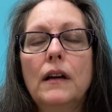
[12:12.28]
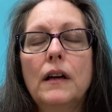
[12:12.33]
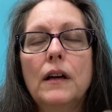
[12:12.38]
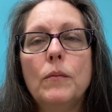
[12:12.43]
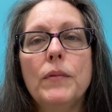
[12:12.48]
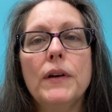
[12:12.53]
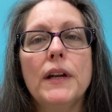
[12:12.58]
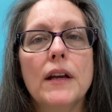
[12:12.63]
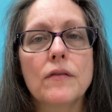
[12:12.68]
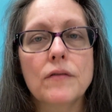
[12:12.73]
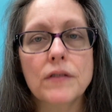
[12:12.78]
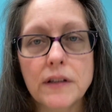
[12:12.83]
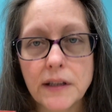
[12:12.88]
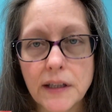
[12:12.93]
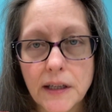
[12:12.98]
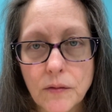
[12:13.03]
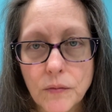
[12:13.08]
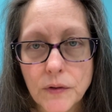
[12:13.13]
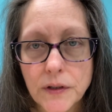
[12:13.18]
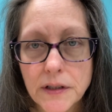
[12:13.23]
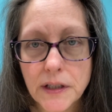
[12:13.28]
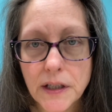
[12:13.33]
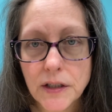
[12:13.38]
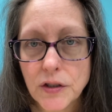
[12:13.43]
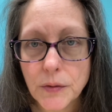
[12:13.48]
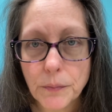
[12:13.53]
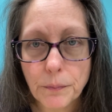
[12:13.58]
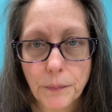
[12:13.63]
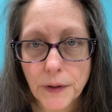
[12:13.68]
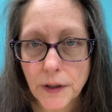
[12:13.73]
But everything was such
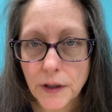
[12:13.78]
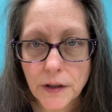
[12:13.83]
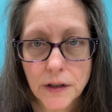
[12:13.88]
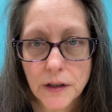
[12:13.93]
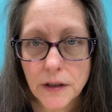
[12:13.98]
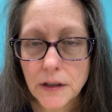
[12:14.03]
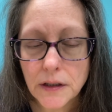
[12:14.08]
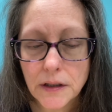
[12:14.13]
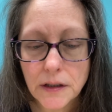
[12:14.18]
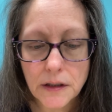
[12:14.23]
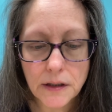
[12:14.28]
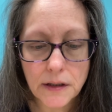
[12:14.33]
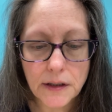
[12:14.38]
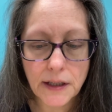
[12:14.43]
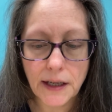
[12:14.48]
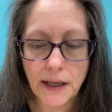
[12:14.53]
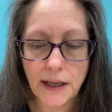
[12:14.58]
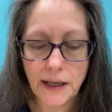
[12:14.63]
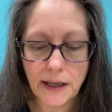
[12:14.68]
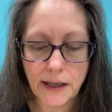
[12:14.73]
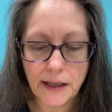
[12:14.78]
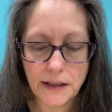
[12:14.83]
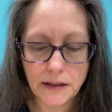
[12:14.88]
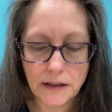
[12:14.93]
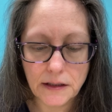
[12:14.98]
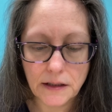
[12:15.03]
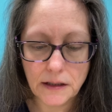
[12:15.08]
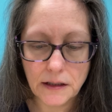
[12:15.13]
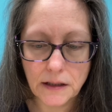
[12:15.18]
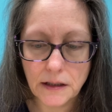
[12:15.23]
a blur
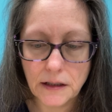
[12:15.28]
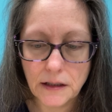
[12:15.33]
that,